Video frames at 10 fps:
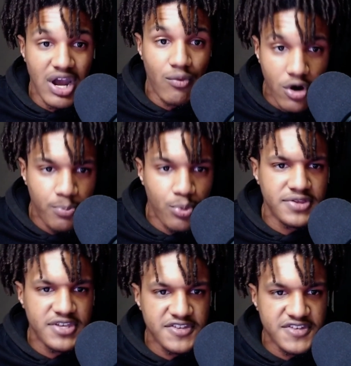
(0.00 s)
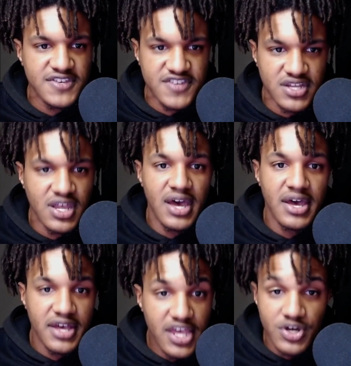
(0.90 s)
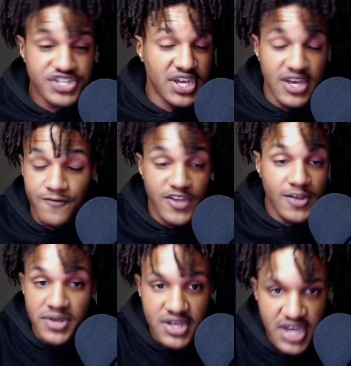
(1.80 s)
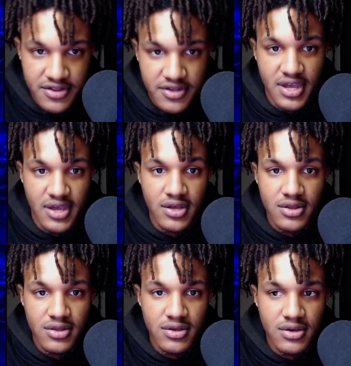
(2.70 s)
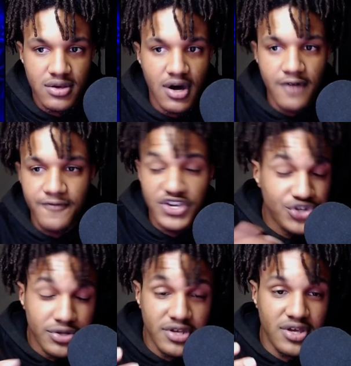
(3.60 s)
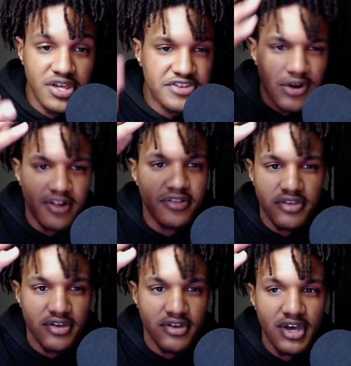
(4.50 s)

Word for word: At one point this season, he was an MVP candidate. Eventually, he started to